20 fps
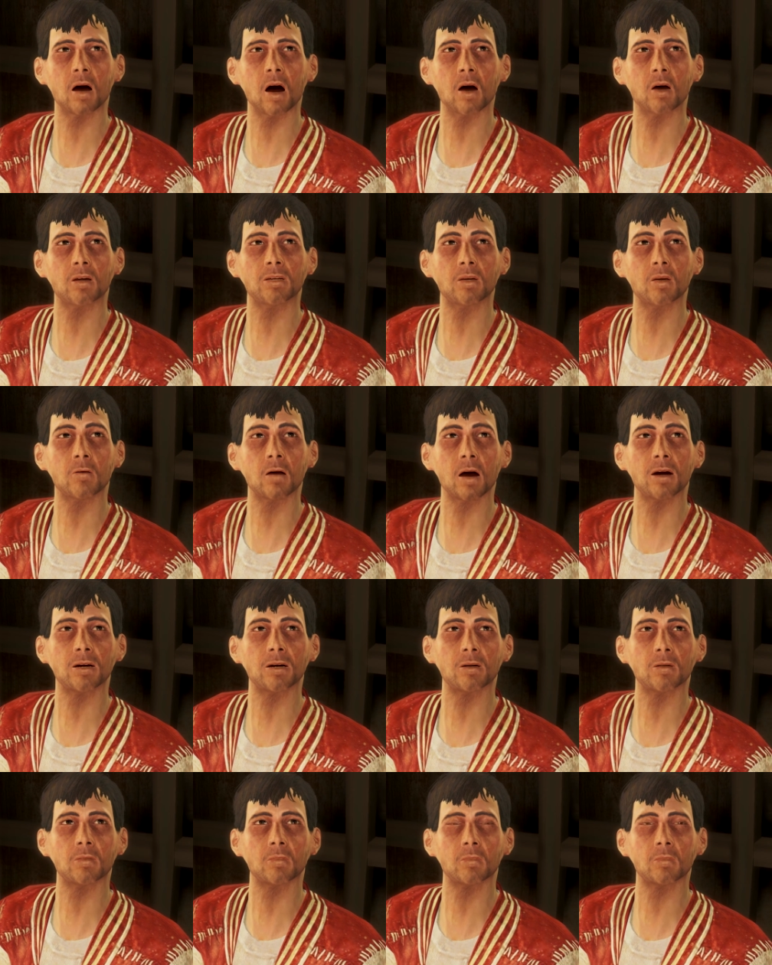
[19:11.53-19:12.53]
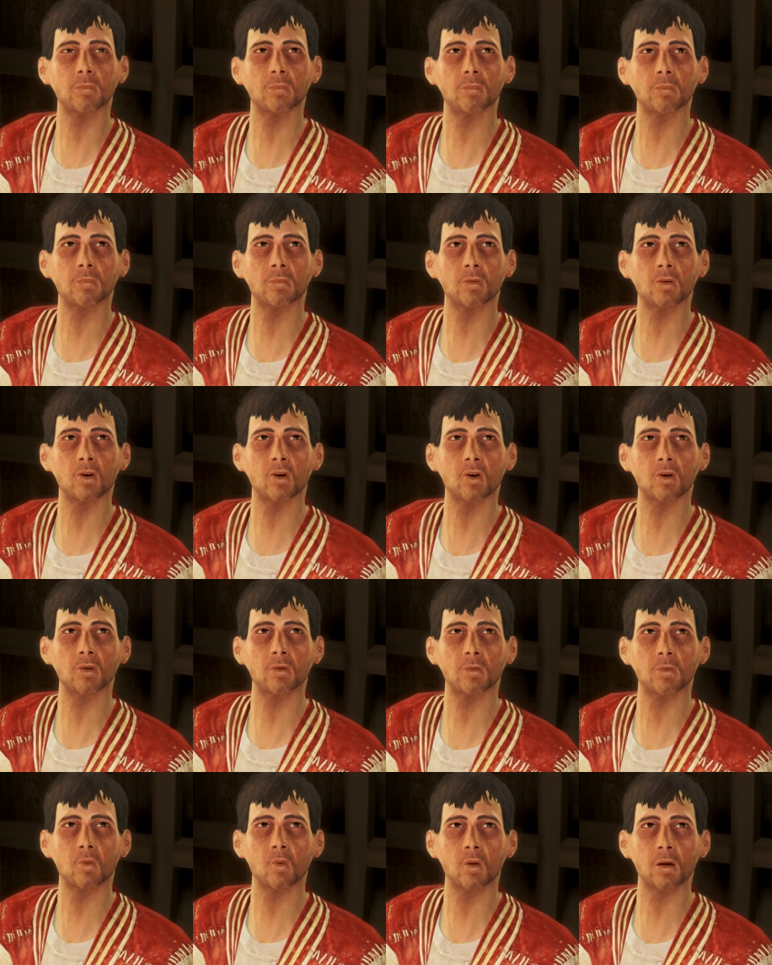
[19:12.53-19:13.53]
or in trouble,
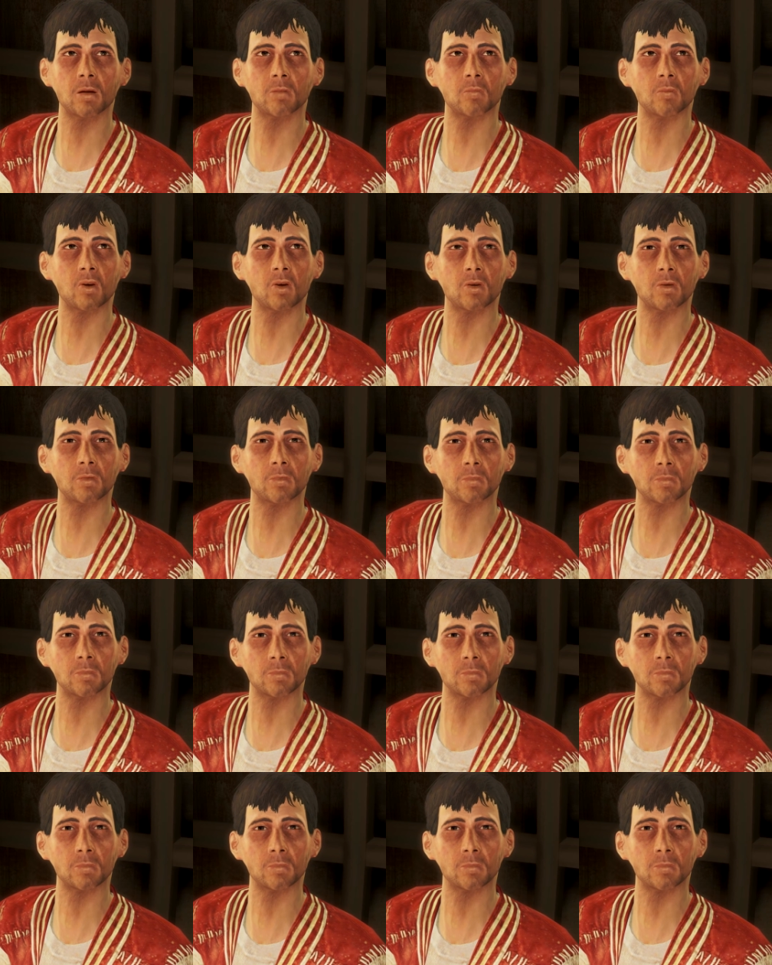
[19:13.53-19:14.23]
or whatever,